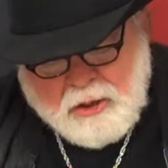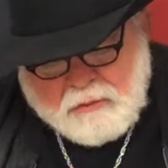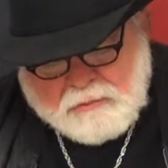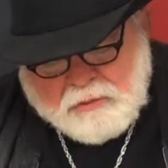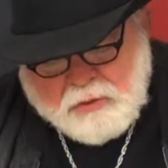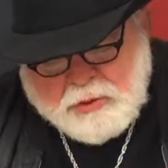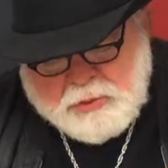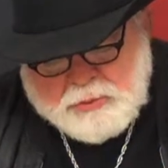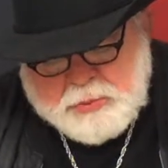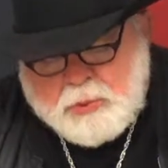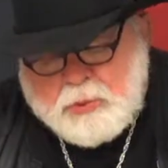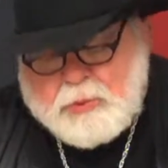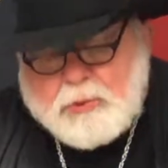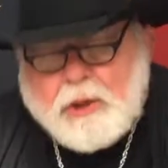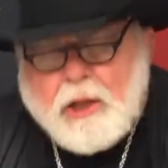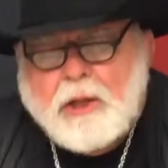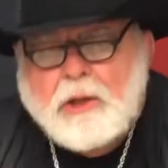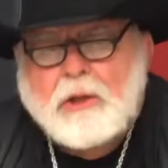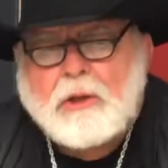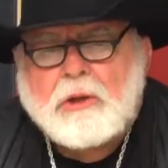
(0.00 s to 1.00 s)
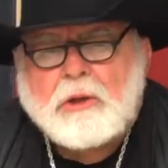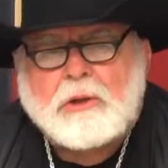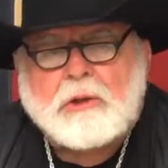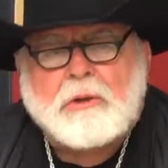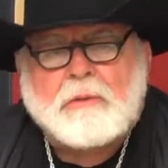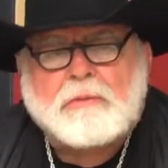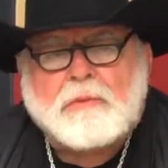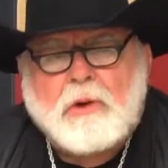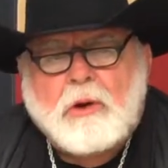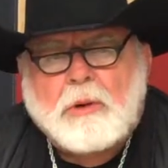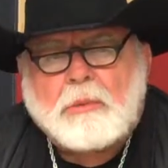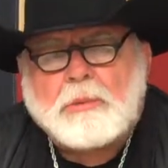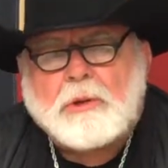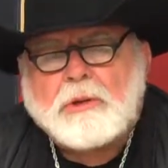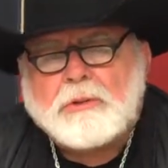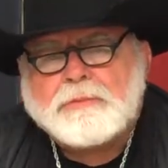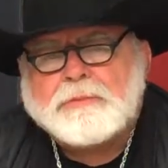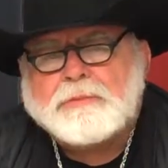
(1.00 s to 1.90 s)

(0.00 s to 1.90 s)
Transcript: First, we're going to take a look at the farmer.